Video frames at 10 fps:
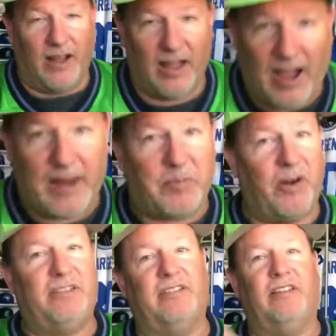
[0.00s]
I
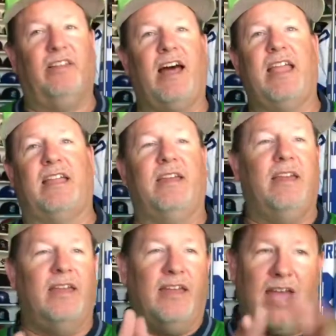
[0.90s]
personally like
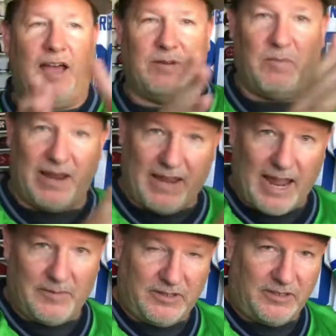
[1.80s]
having my
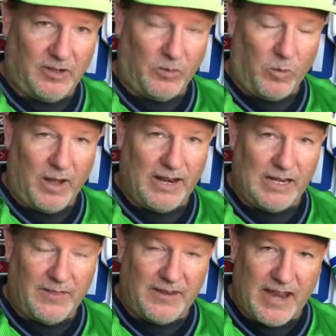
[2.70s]
games on one end
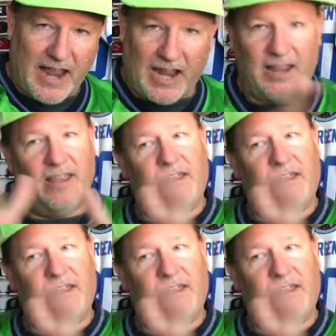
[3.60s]
of the day